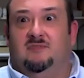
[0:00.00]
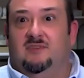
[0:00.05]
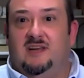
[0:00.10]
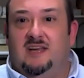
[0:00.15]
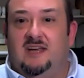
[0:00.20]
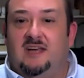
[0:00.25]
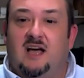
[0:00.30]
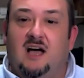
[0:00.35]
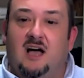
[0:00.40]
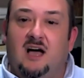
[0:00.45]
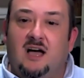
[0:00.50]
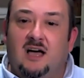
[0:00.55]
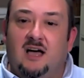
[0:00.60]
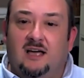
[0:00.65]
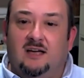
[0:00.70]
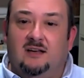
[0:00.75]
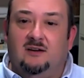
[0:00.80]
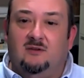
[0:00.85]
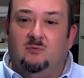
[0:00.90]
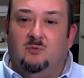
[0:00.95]
of any
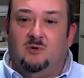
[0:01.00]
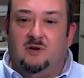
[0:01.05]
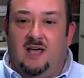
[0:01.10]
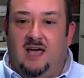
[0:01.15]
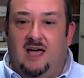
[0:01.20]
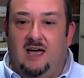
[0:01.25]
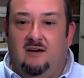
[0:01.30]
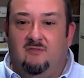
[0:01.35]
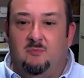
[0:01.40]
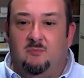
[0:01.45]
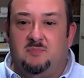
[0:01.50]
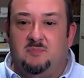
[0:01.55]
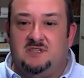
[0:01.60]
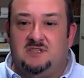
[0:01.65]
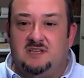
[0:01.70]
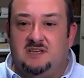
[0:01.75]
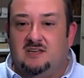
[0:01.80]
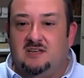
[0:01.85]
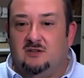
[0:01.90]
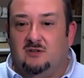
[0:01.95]
kind would have a
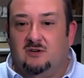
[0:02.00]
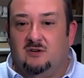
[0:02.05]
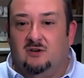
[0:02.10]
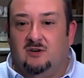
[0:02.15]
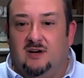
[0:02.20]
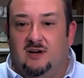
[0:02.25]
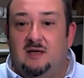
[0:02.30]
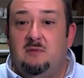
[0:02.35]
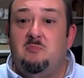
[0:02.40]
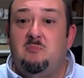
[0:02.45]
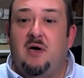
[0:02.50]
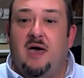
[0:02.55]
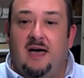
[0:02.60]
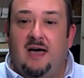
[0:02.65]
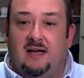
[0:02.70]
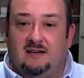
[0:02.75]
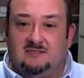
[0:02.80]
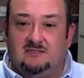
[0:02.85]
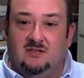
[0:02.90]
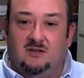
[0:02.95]
particular
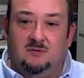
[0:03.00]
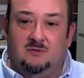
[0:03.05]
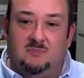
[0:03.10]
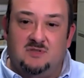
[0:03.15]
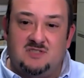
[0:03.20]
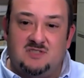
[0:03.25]
impact on